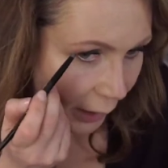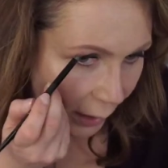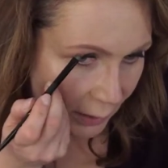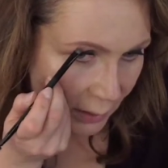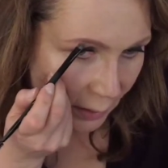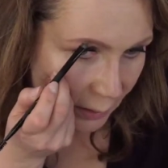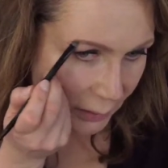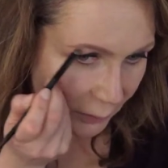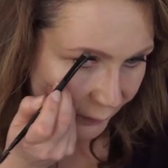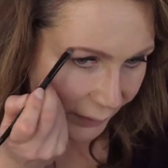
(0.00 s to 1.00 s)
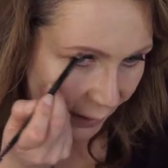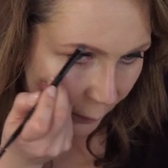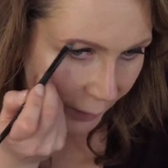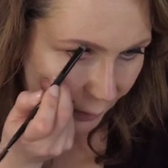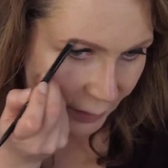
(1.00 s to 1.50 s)
And don't forget,
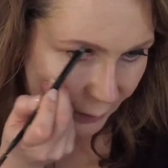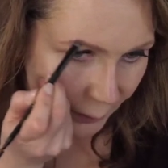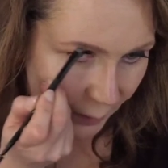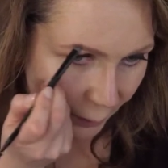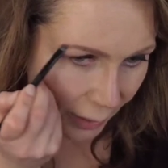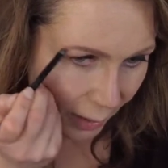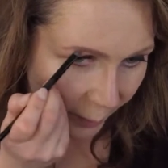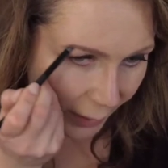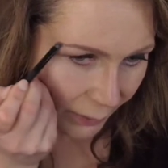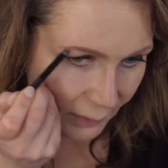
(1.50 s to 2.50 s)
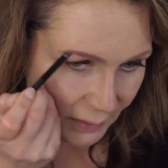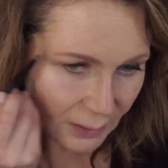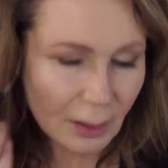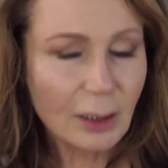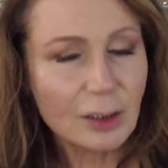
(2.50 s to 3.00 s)
when you're doing your eyebrows,
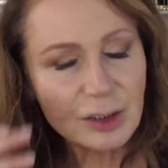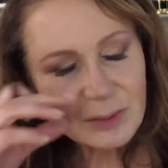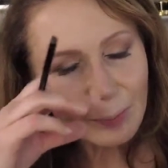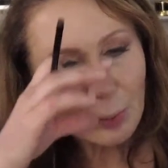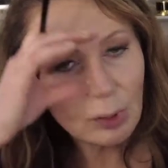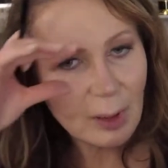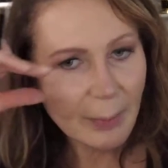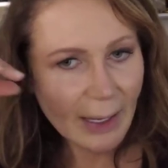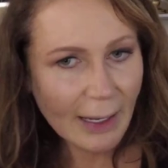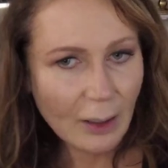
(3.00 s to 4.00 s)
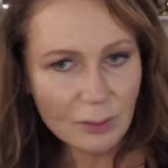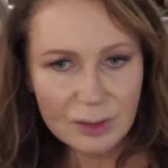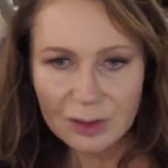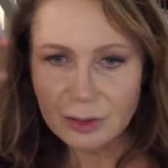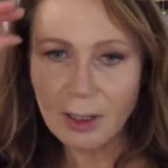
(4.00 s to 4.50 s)
just pull them out.
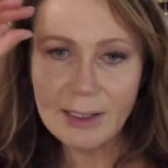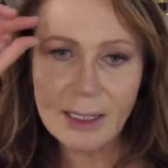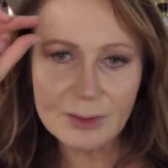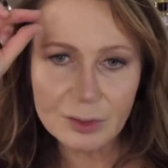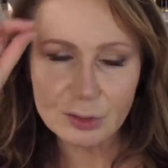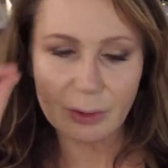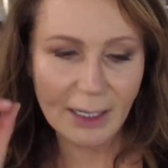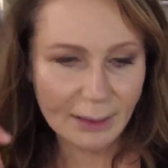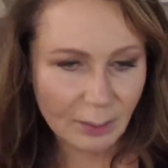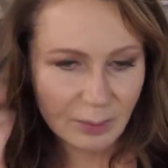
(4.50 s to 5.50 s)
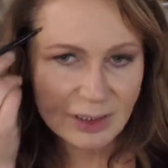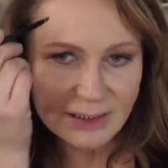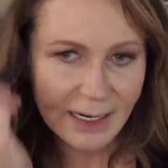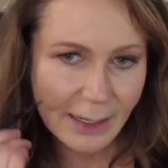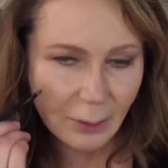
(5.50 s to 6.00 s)
Try not to drag them
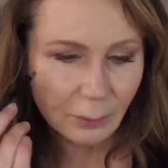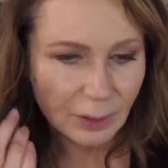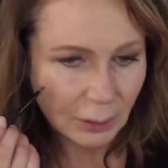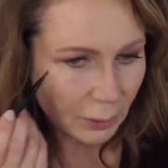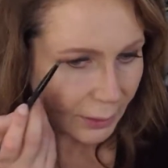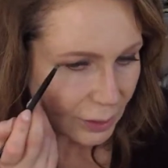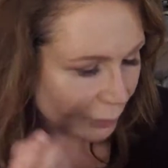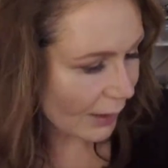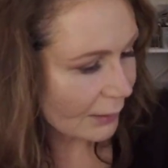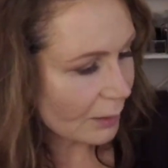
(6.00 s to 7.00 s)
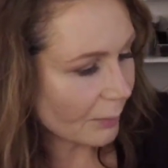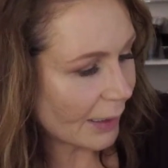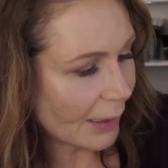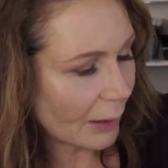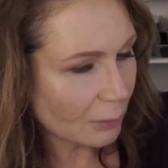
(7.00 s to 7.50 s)
down, like drag them
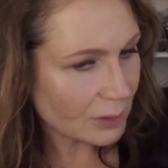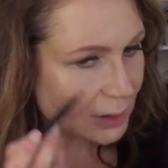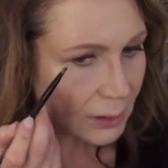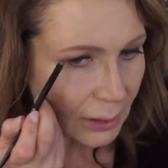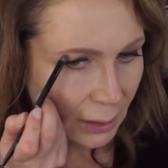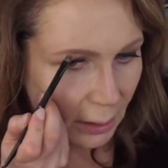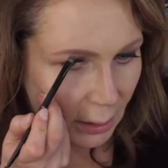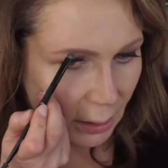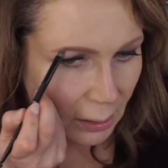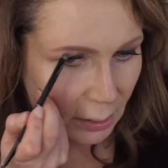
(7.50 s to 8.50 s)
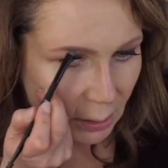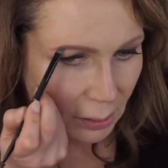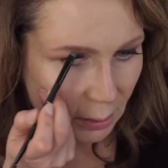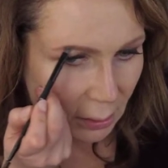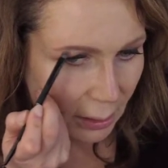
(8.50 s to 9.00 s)
out.
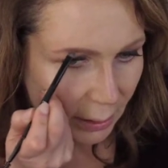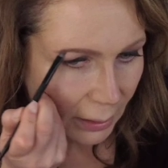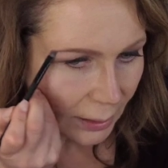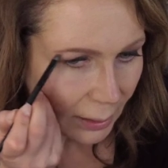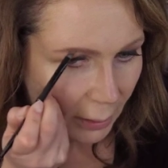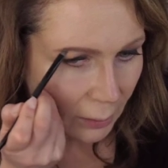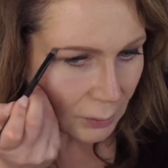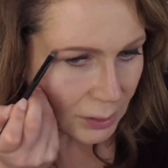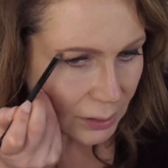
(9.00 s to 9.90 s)
Like out.